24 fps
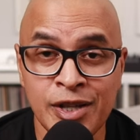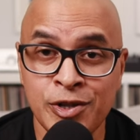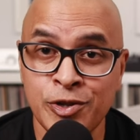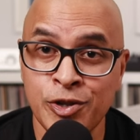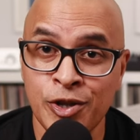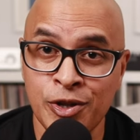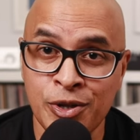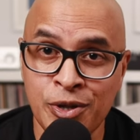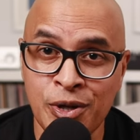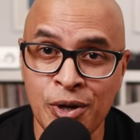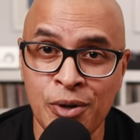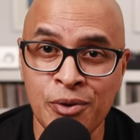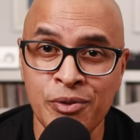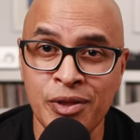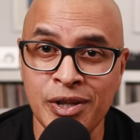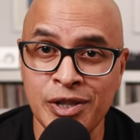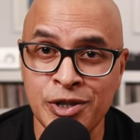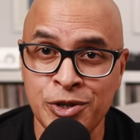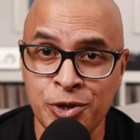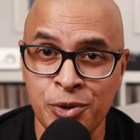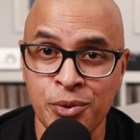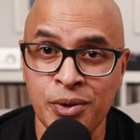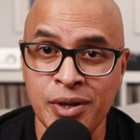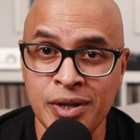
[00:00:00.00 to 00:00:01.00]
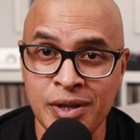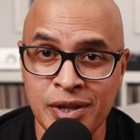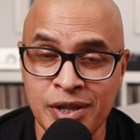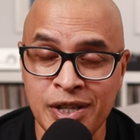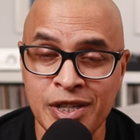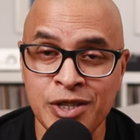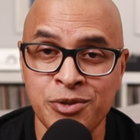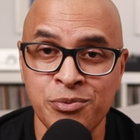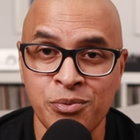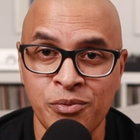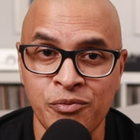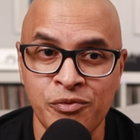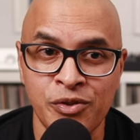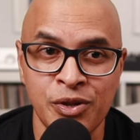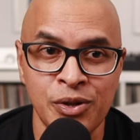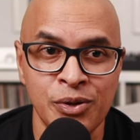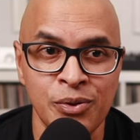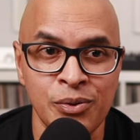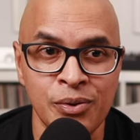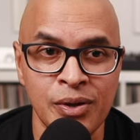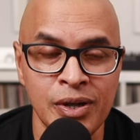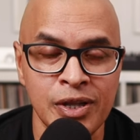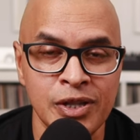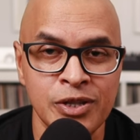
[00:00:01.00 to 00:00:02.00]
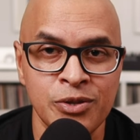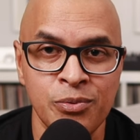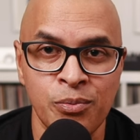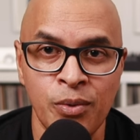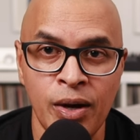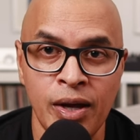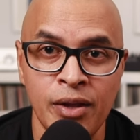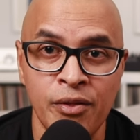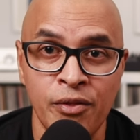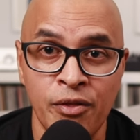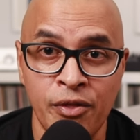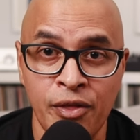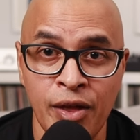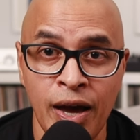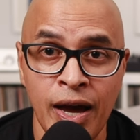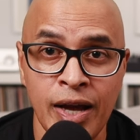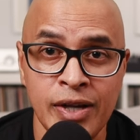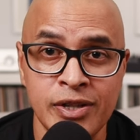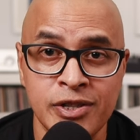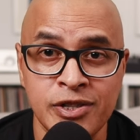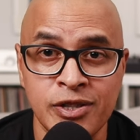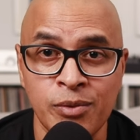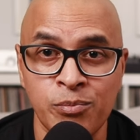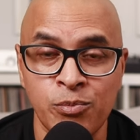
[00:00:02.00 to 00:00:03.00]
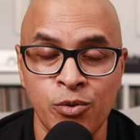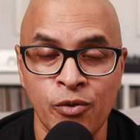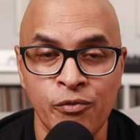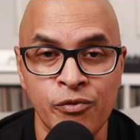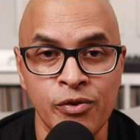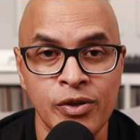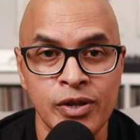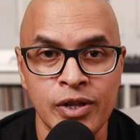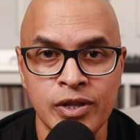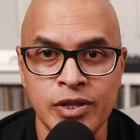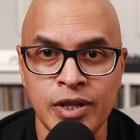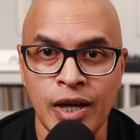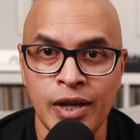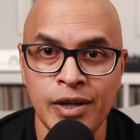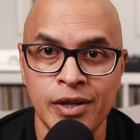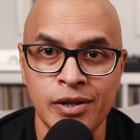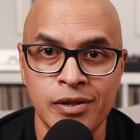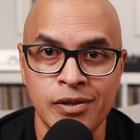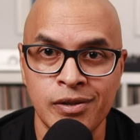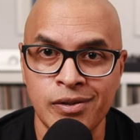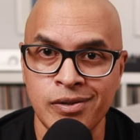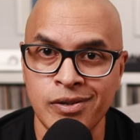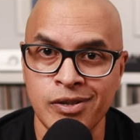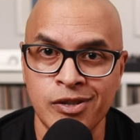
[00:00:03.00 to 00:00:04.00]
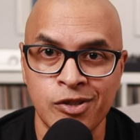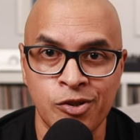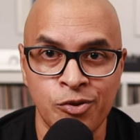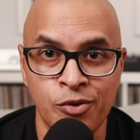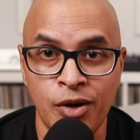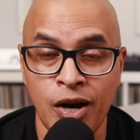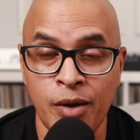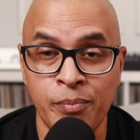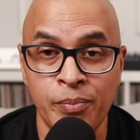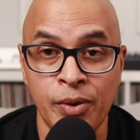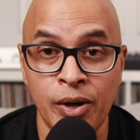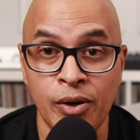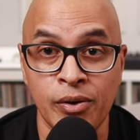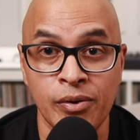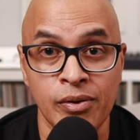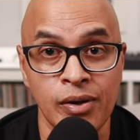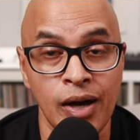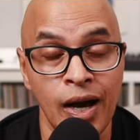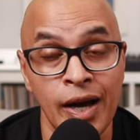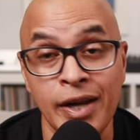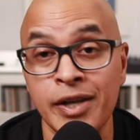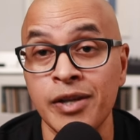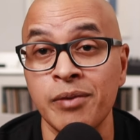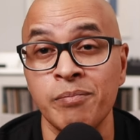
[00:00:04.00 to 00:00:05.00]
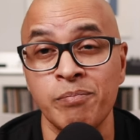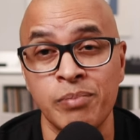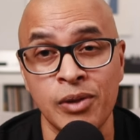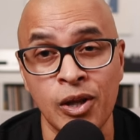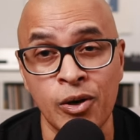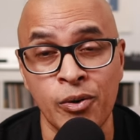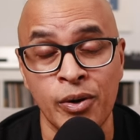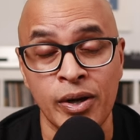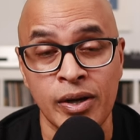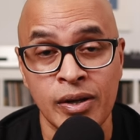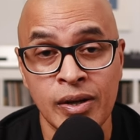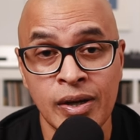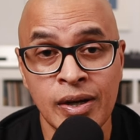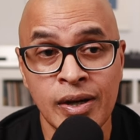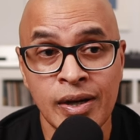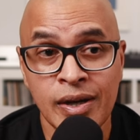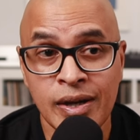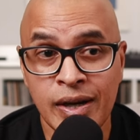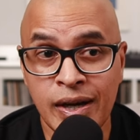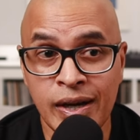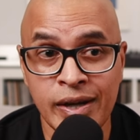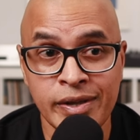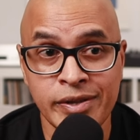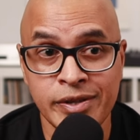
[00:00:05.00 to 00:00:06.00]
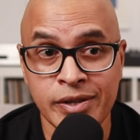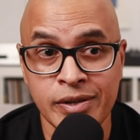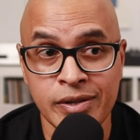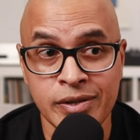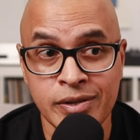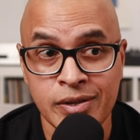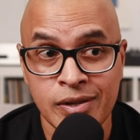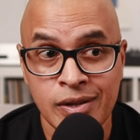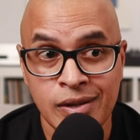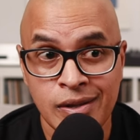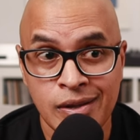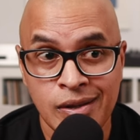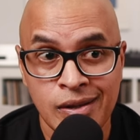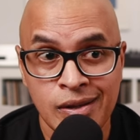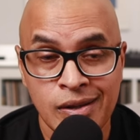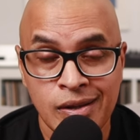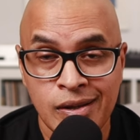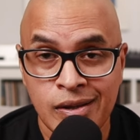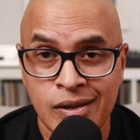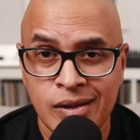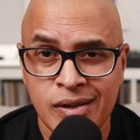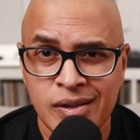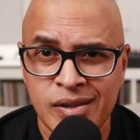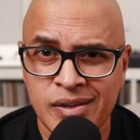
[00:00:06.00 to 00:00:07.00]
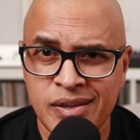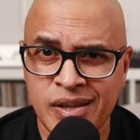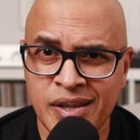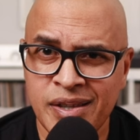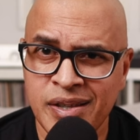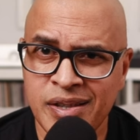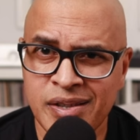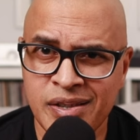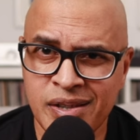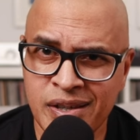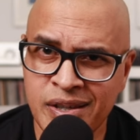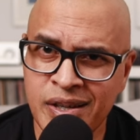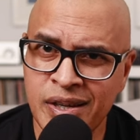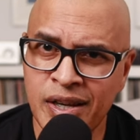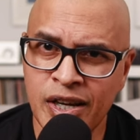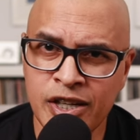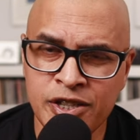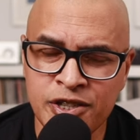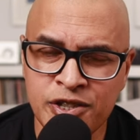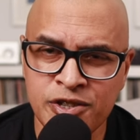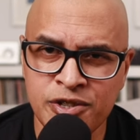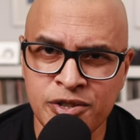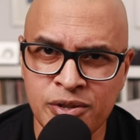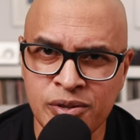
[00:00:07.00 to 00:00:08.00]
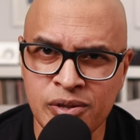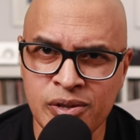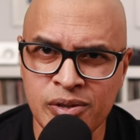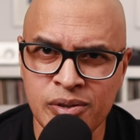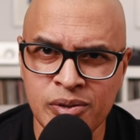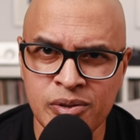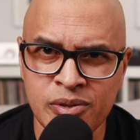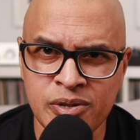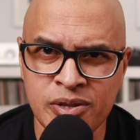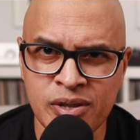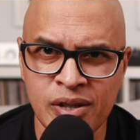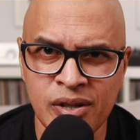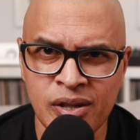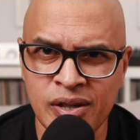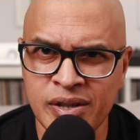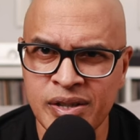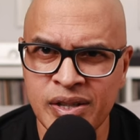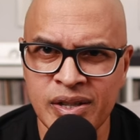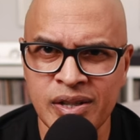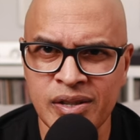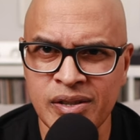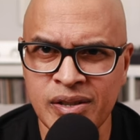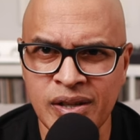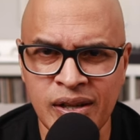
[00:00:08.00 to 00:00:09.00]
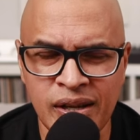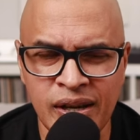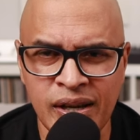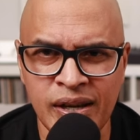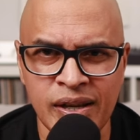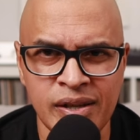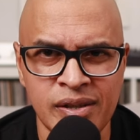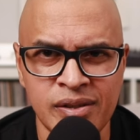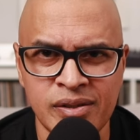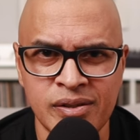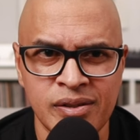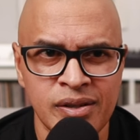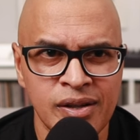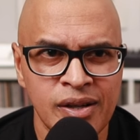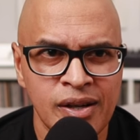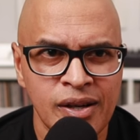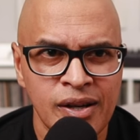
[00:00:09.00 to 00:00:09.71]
I should note that during this review is when that subwoofer decided to just crap out. I didn't blow it. It just, I think the connections are loose on it, and